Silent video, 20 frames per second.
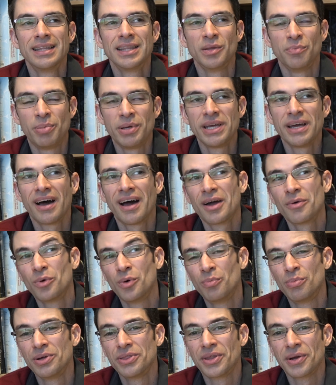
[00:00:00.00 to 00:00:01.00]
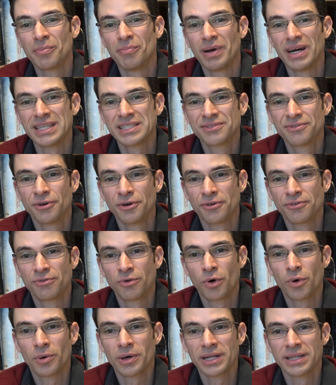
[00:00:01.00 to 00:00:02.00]
The PI will put their best foot
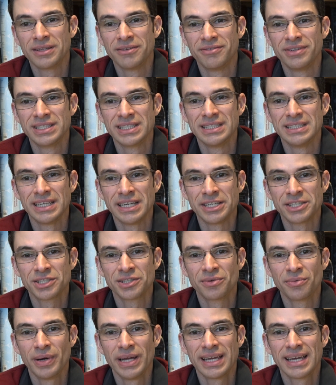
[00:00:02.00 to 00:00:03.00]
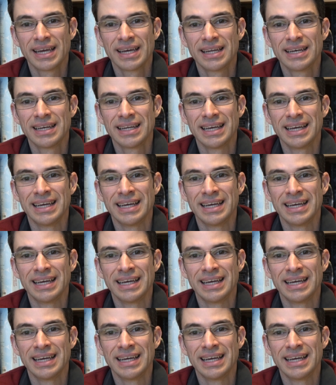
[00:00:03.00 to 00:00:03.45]
forward in the visitation weekend,